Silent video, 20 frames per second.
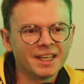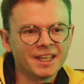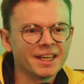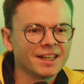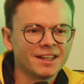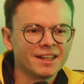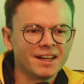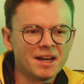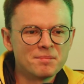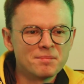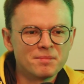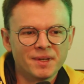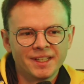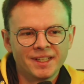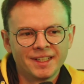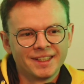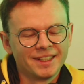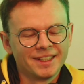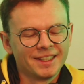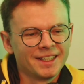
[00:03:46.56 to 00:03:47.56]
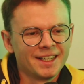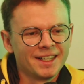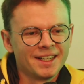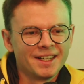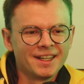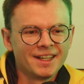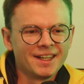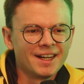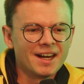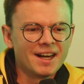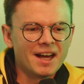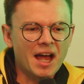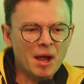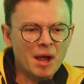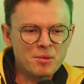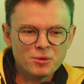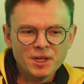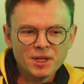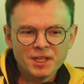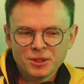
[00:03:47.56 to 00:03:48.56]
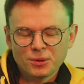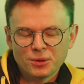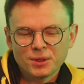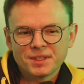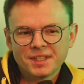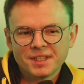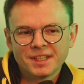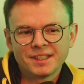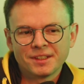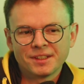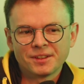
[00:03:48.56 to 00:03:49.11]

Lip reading: I'm really interested,